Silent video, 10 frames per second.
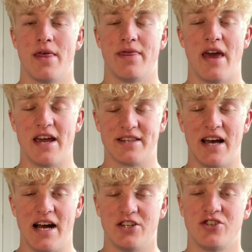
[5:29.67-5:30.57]
they
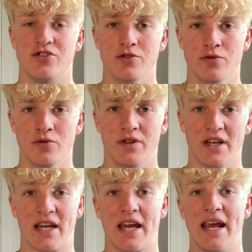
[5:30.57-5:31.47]
attach to the
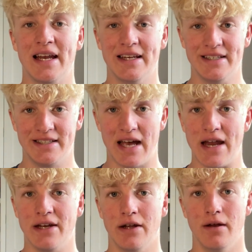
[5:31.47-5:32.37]
Achilles
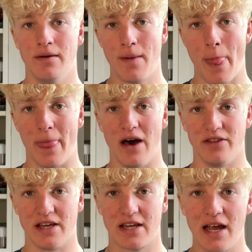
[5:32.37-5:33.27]
tendon. Now
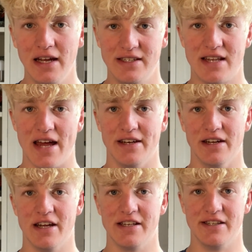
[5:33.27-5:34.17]
the Achilles
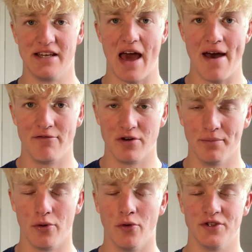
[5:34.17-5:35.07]
tendon is the ever
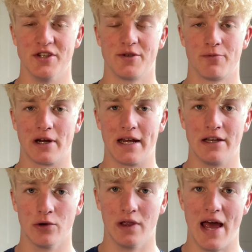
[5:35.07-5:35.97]
important spring in
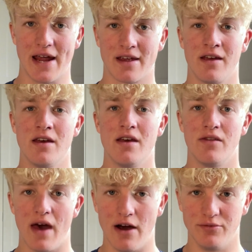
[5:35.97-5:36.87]
your leg
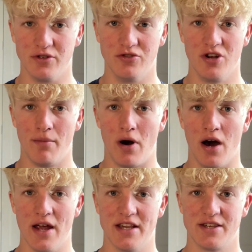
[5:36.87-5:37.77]
that helps you jump
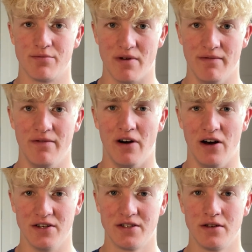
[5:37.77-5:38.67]
high and sprint
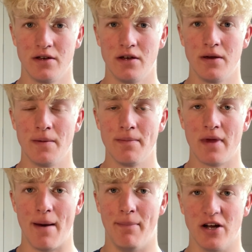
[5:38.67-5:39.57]
fast.
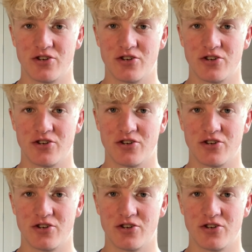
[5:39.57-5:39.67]
And by